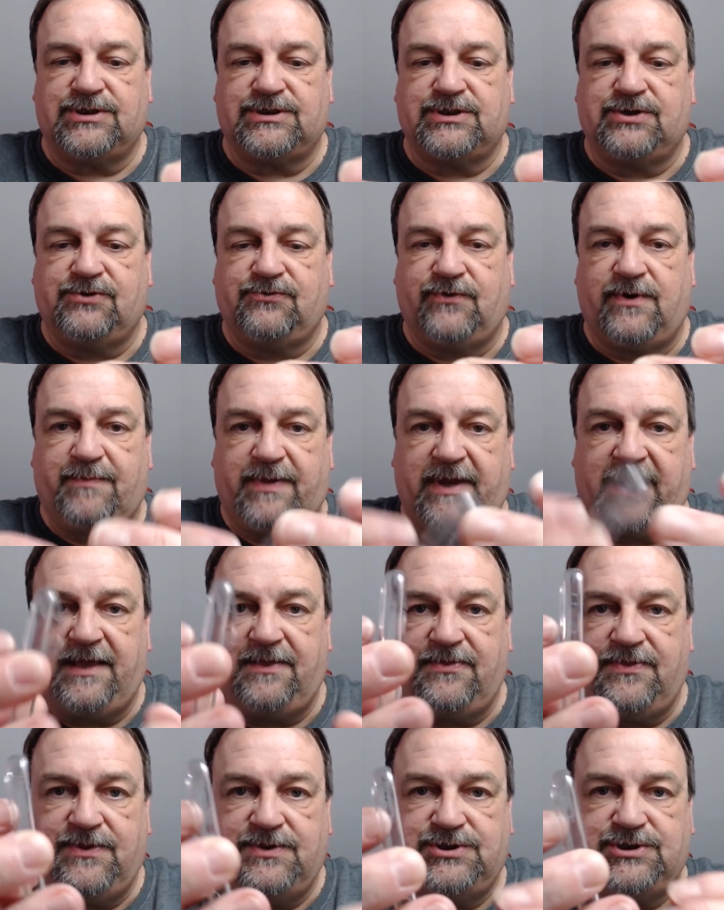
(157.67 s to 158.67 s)

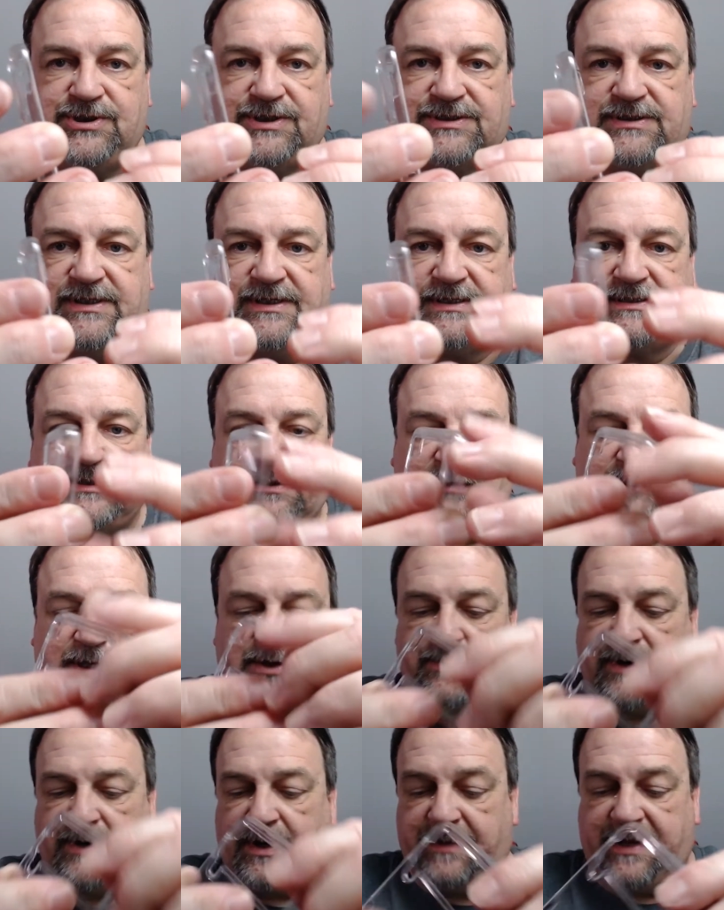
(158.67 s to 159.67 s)
gripping just this
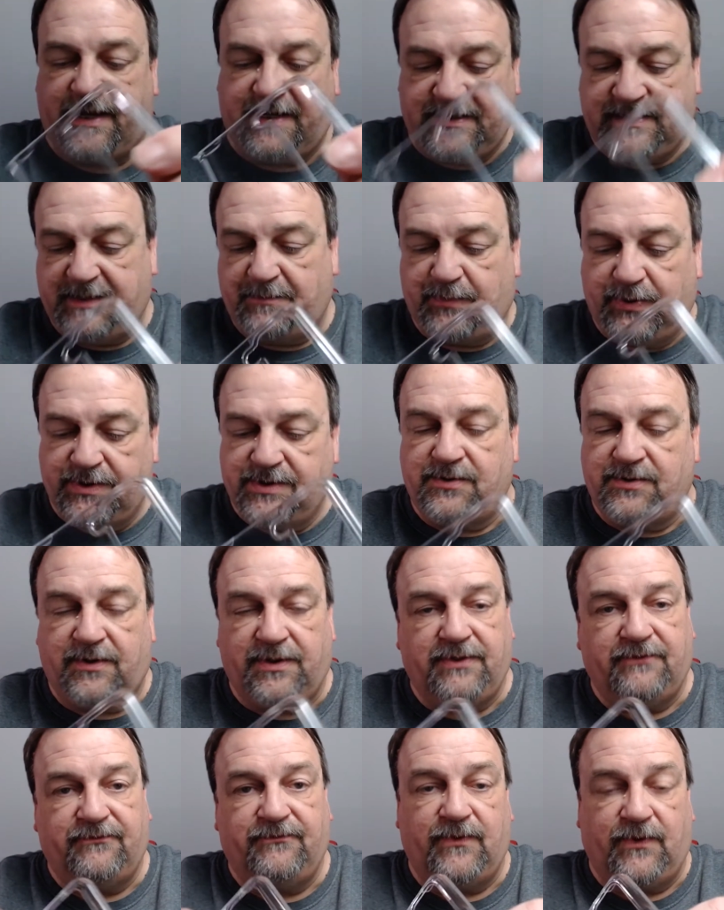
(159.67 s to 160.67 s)
alone. I mean, I did put it
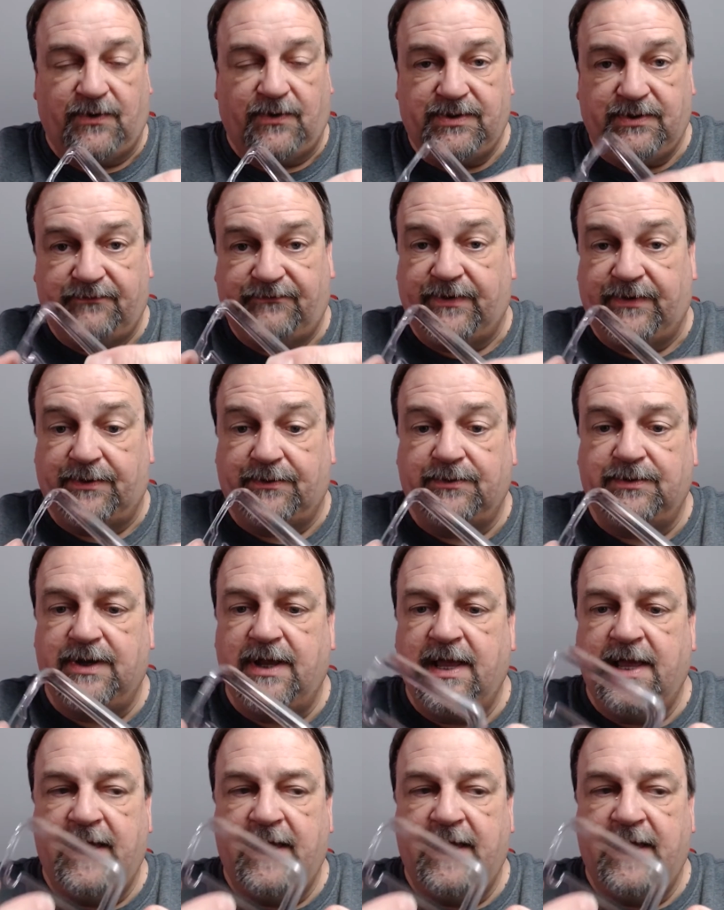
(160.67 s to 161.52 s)
on the phone,